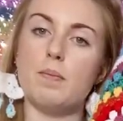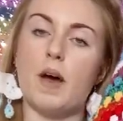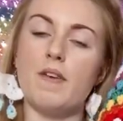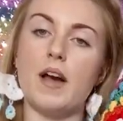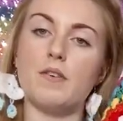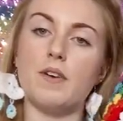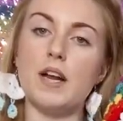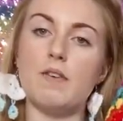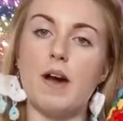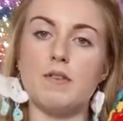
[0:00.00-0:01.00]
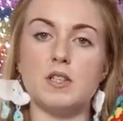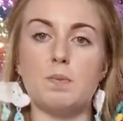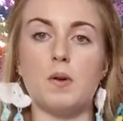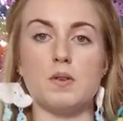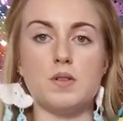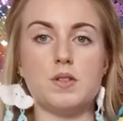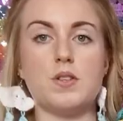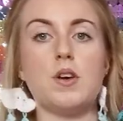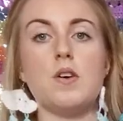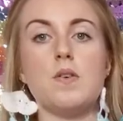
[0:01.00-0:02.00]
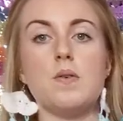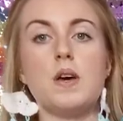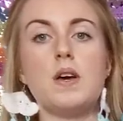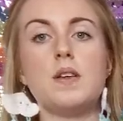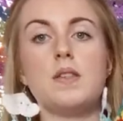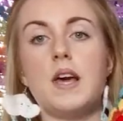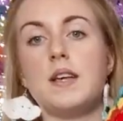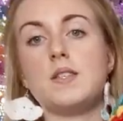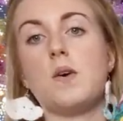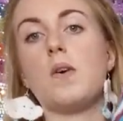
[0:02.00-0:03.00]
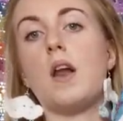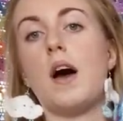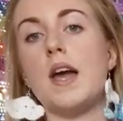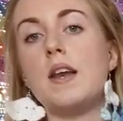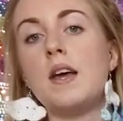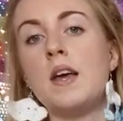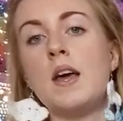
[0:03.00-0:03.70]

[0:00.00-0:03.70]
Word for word: I've had a really great response to this online